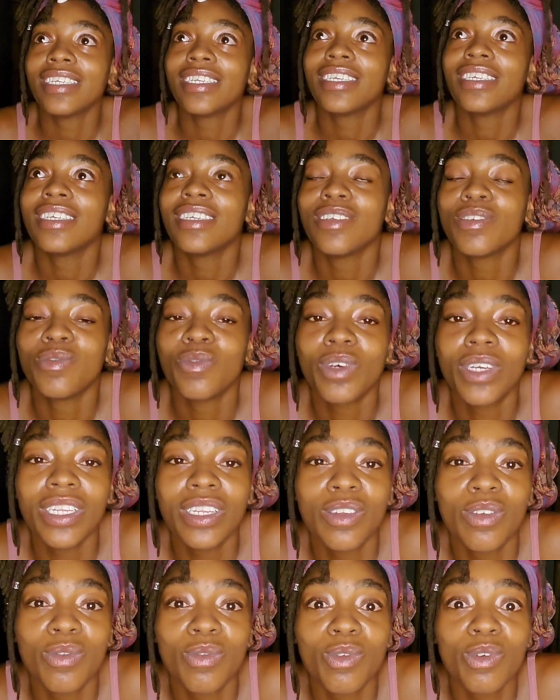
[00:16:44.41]
this is
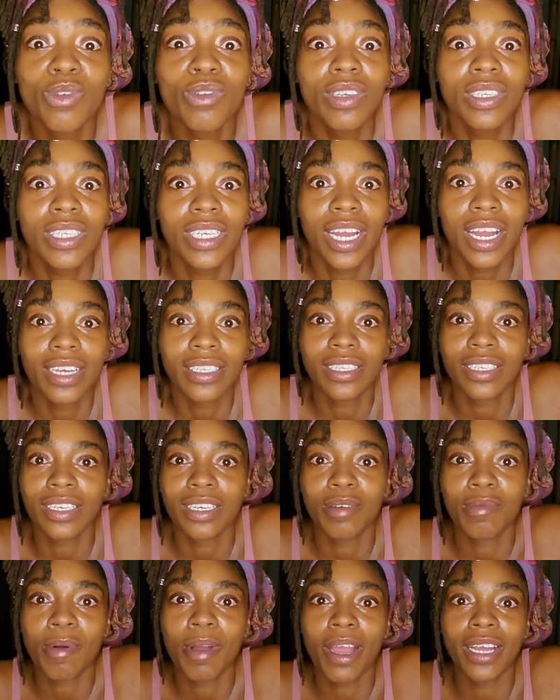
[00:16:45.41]
what the root of
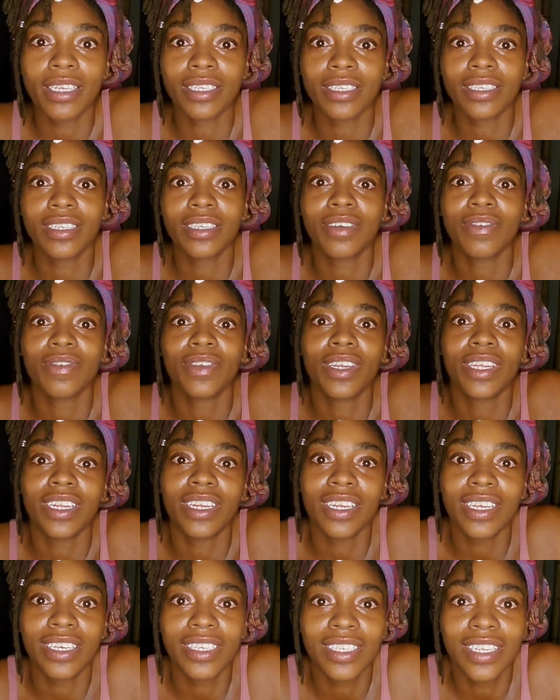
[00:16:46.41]
toxic positivity
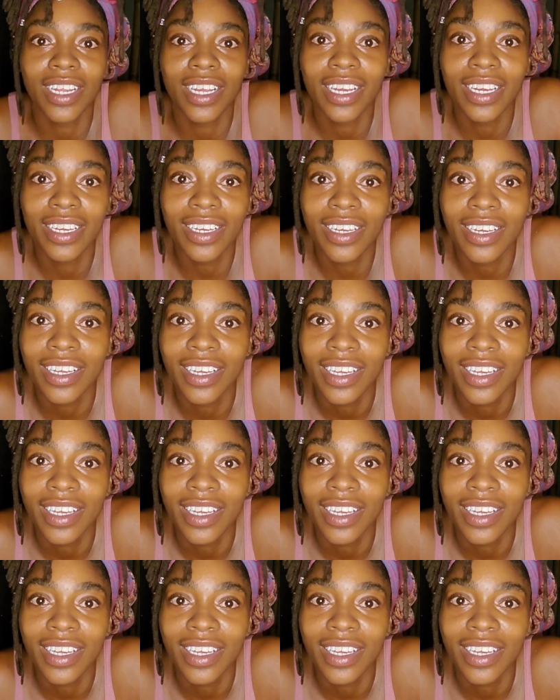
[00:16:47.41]
looks like.